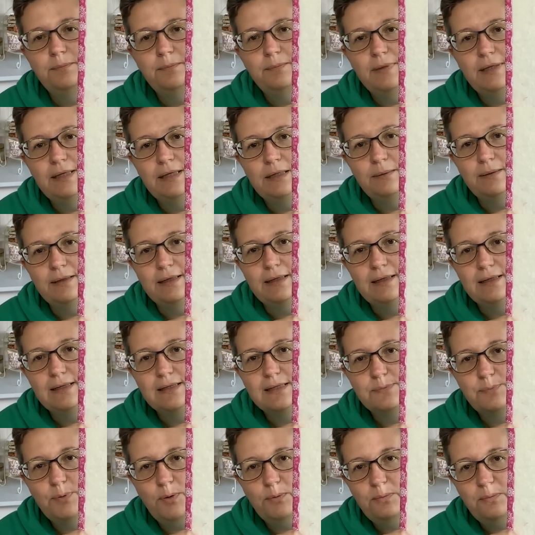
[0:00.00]
anyway, it's
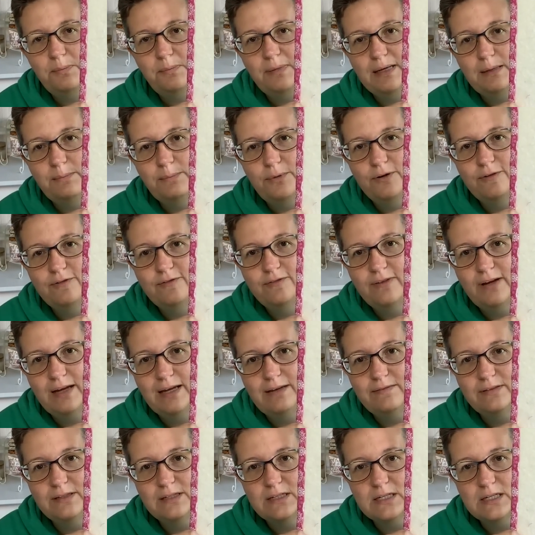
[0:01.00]
probably about
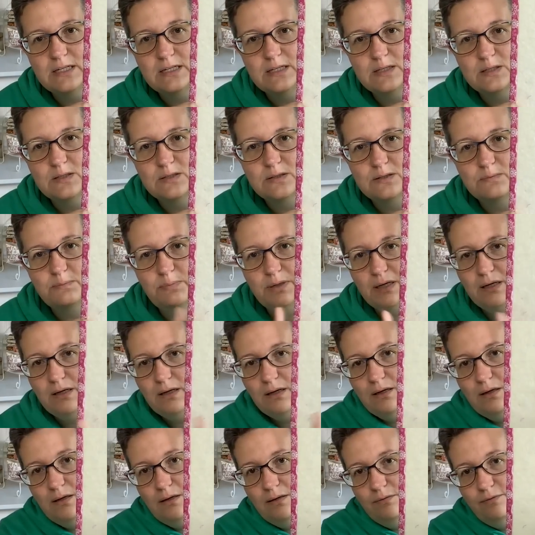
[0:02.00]
5 inches by
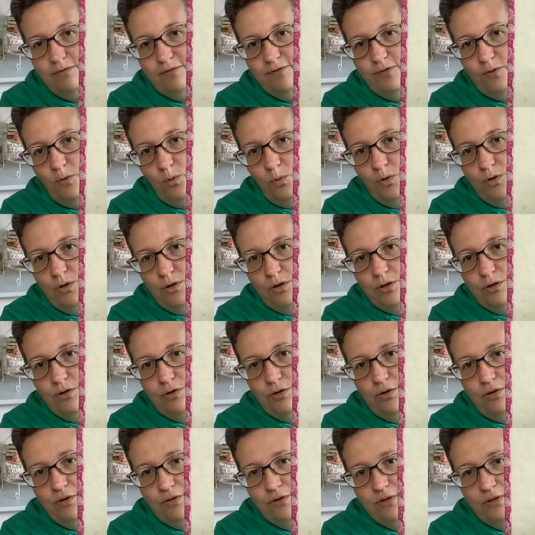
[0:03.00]
4
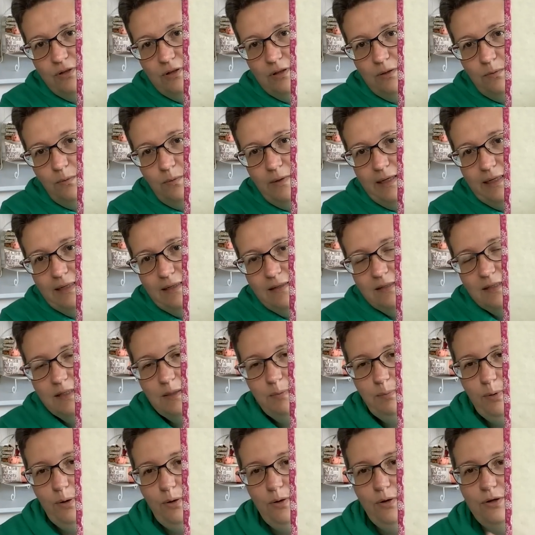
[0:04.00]
across at the widest
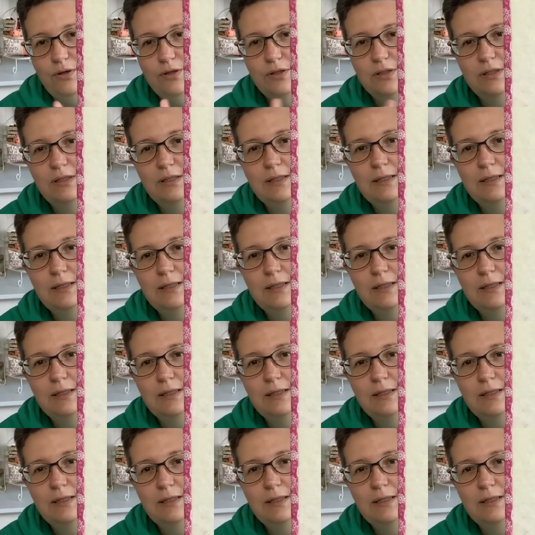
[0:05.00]
part.